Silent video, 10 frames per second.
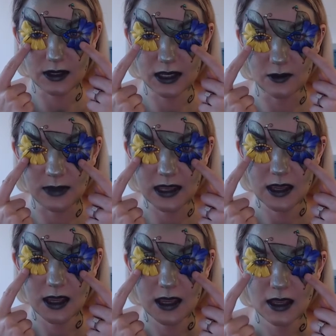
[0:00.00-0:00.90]
would kill me,
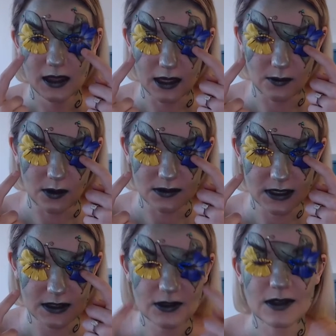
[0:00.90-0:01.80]
like
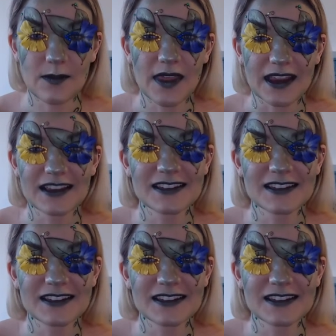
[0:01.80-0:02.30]
roses or something.